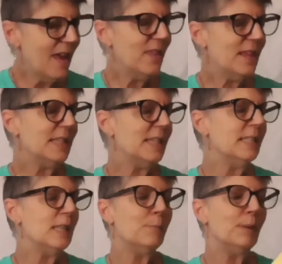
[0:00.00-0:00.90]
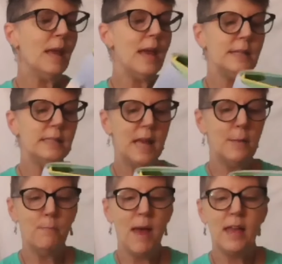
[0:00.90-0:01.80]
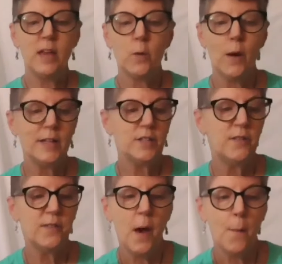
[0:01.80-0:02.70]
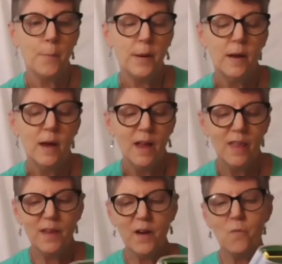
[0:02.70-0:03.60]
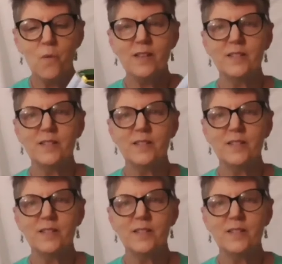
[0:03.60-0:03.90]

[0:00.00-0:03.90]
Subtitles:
This is the place, and bang, crash, thump, the